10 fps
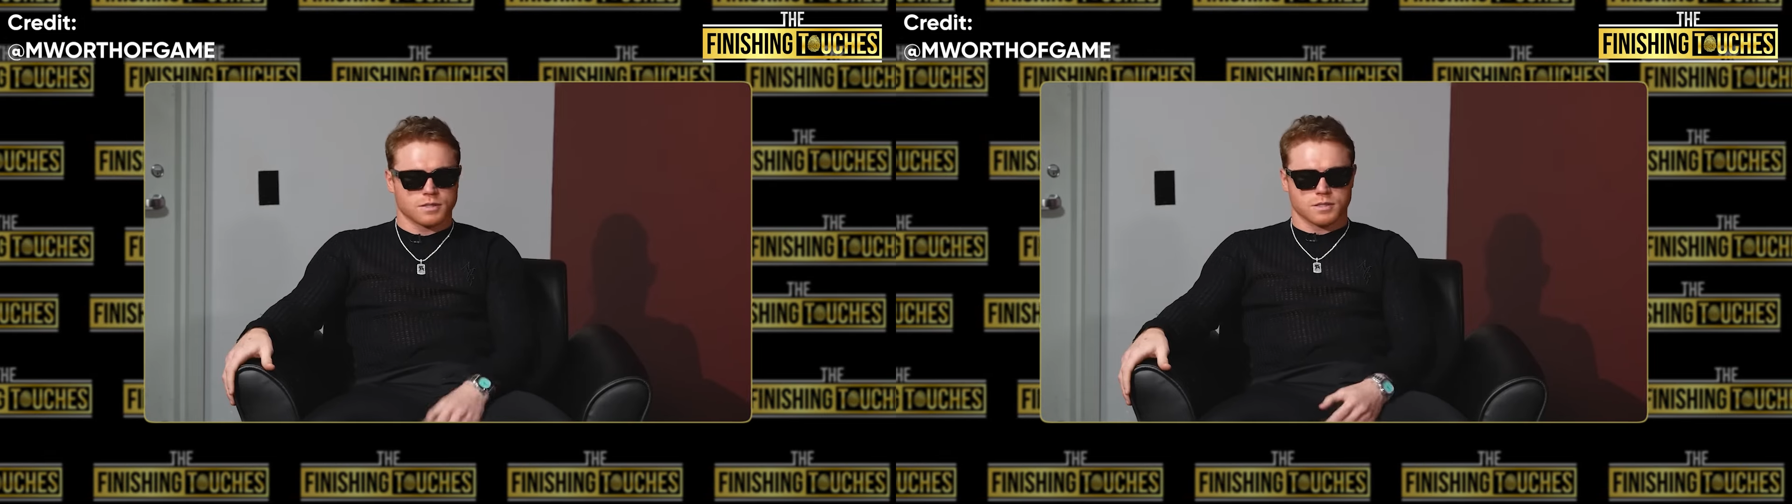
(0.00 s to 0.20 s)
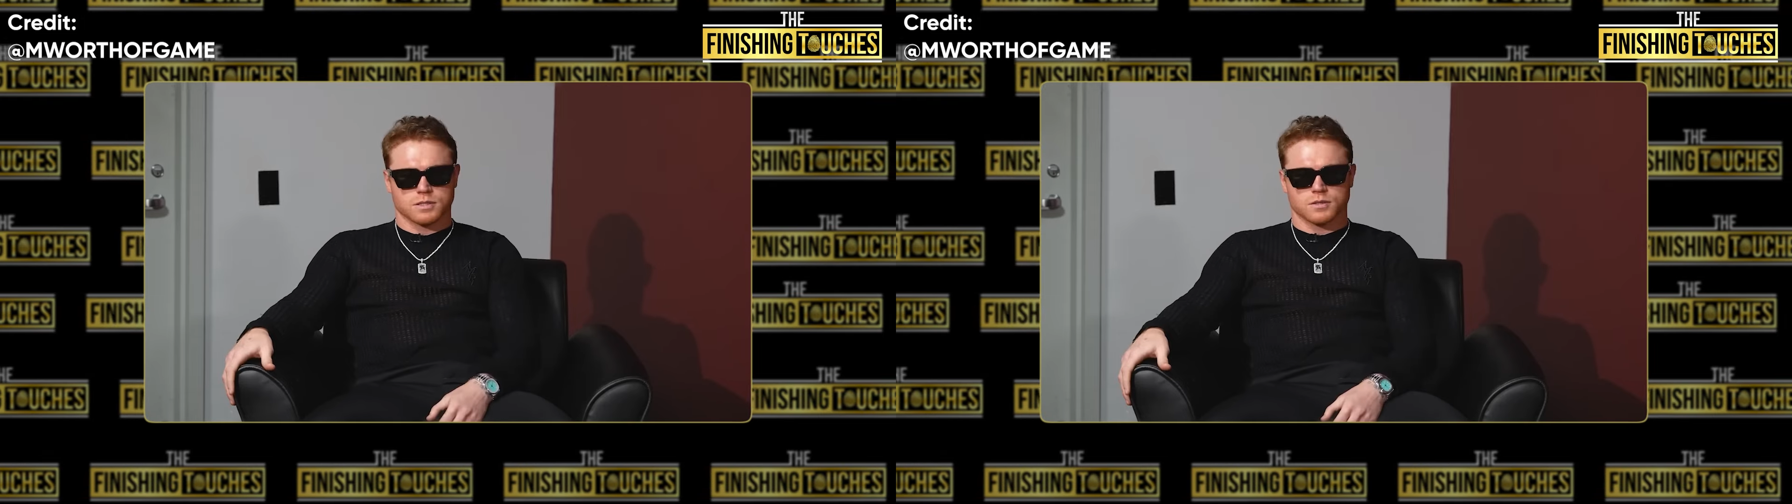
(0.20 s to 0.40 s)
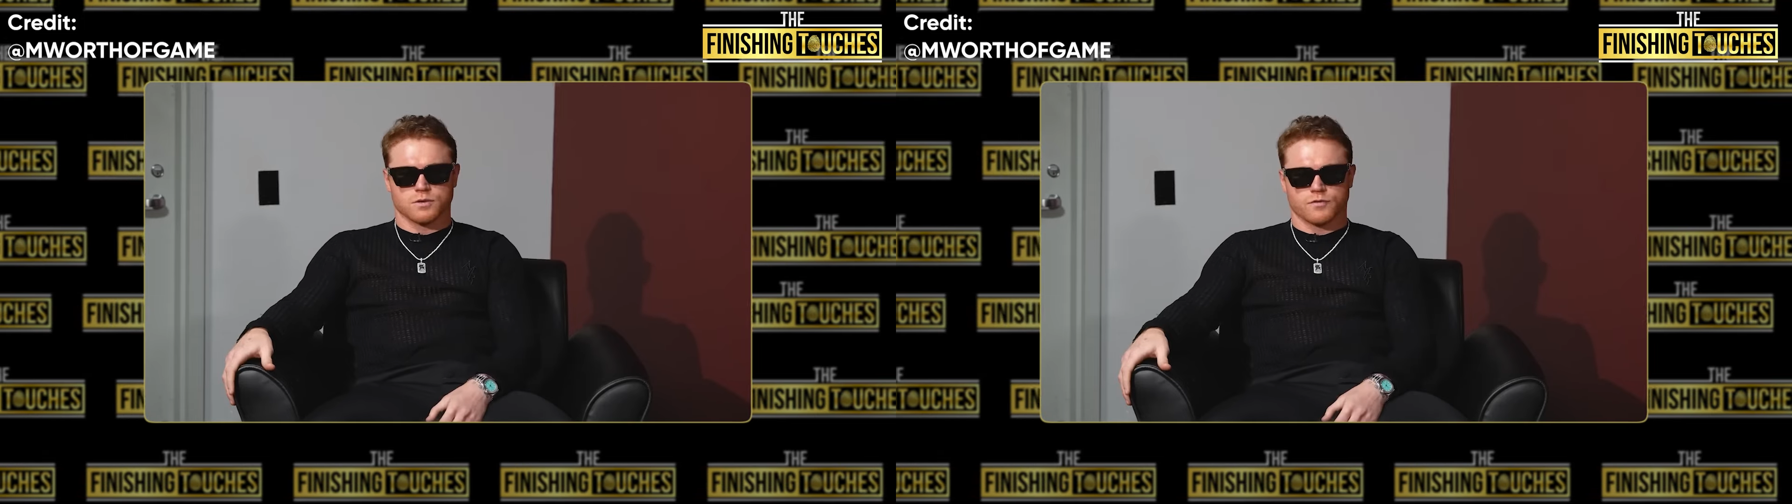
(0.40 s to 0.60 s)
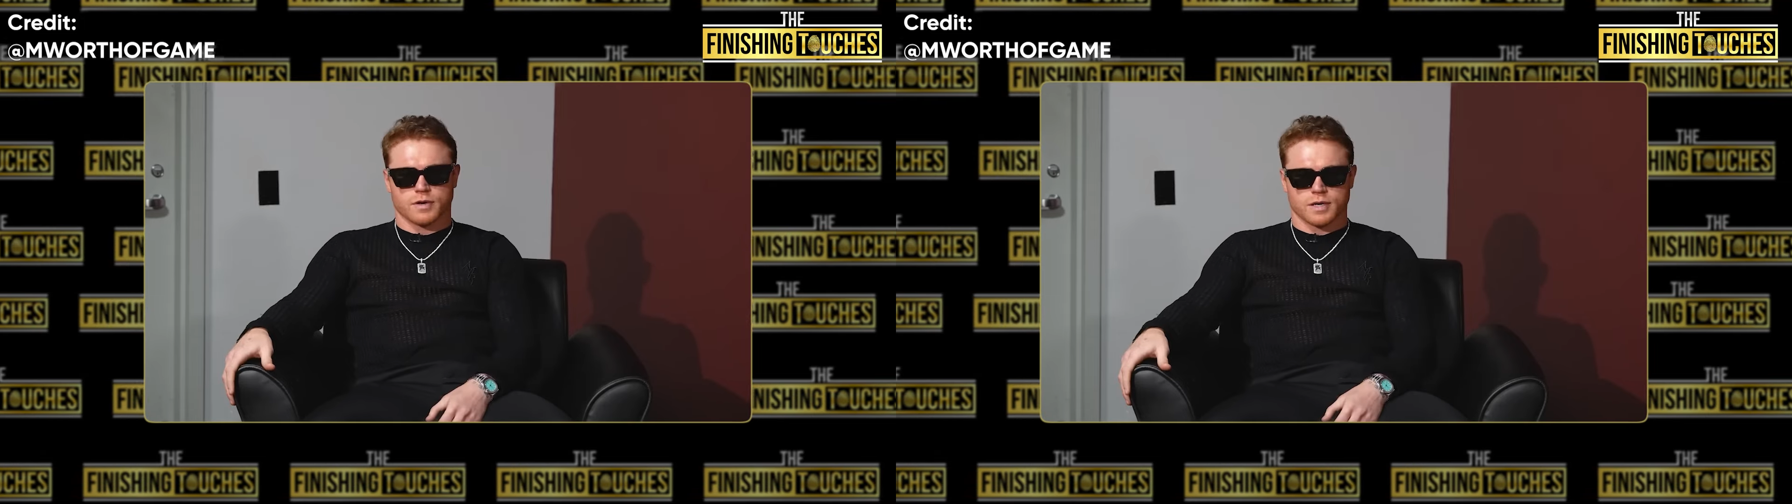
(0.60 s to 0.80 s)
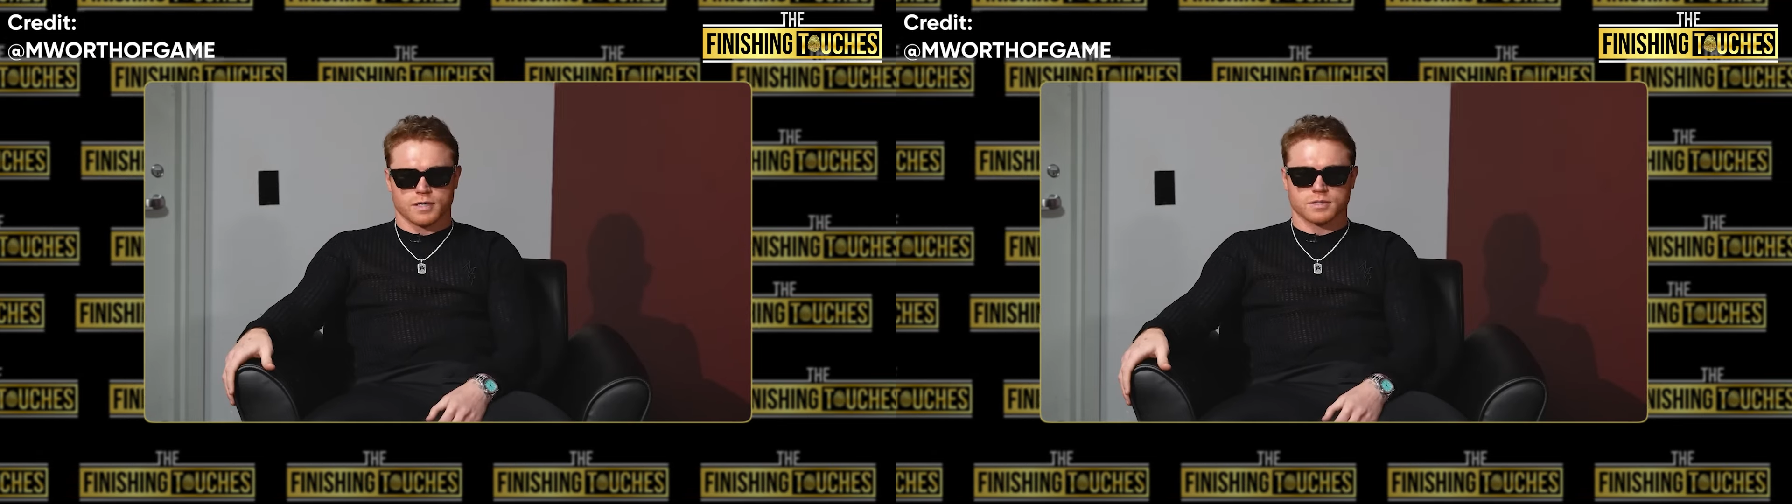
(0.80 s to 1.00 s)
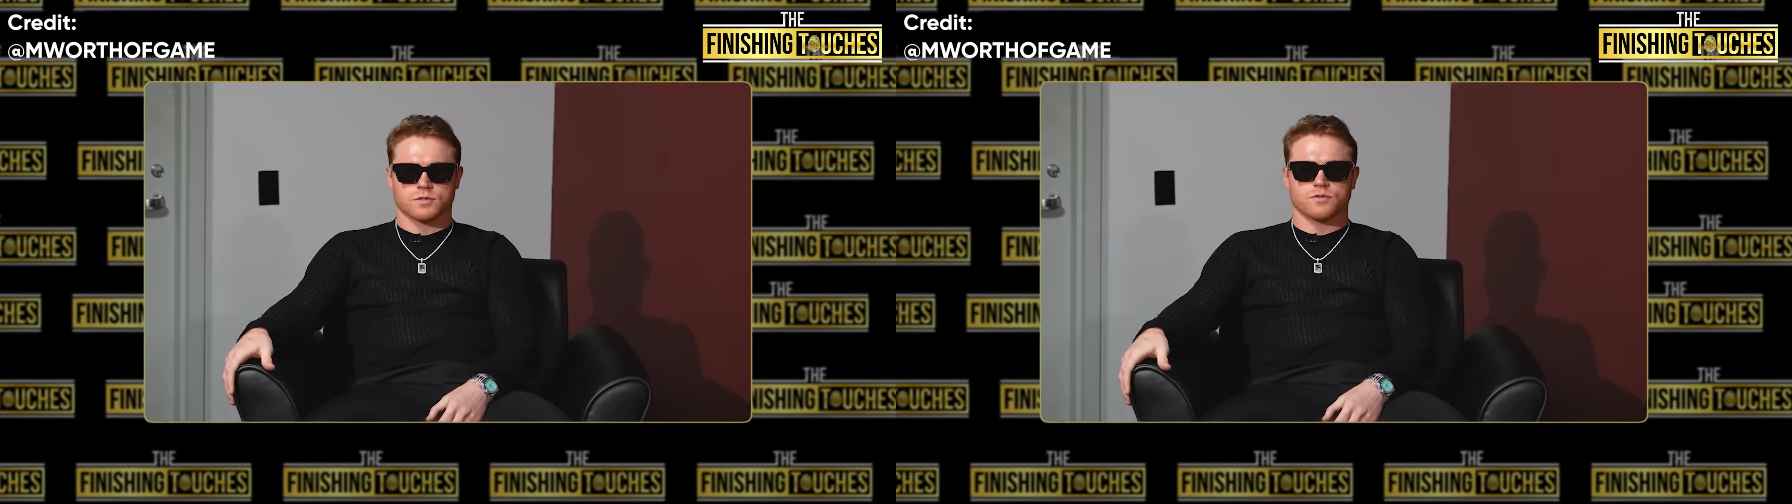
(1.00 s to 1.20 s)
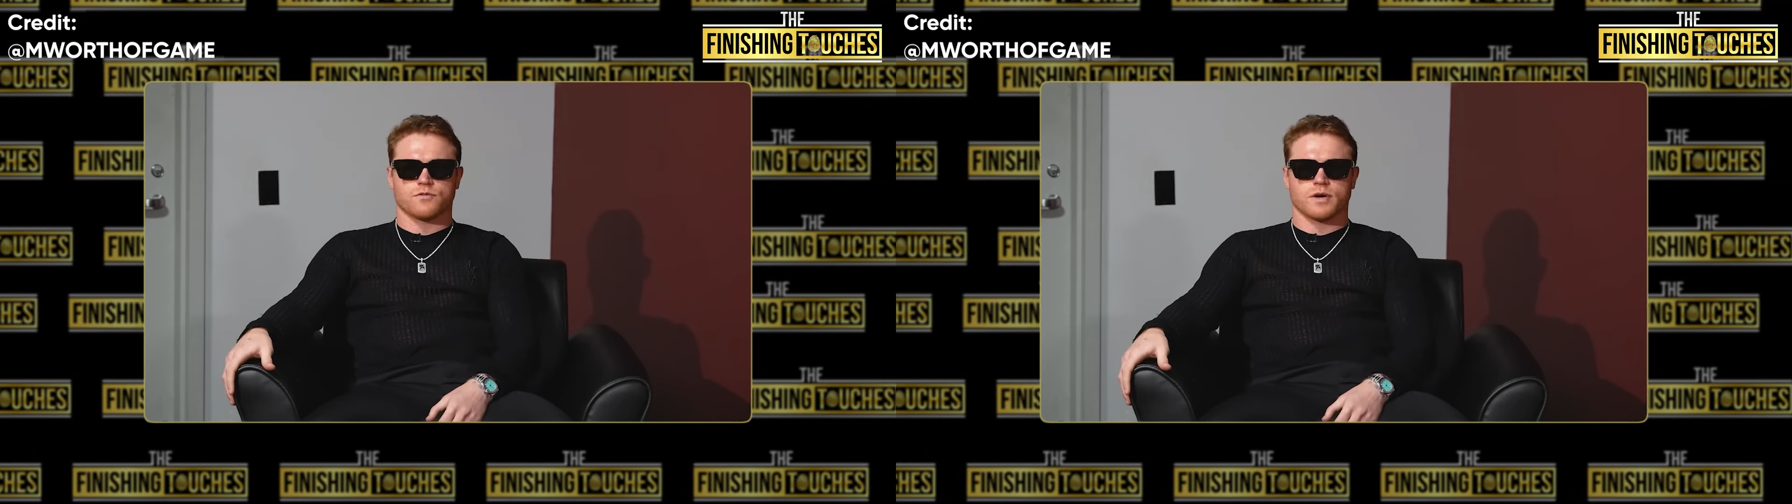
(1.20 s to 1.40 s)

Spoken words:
He's a good fighter, a strong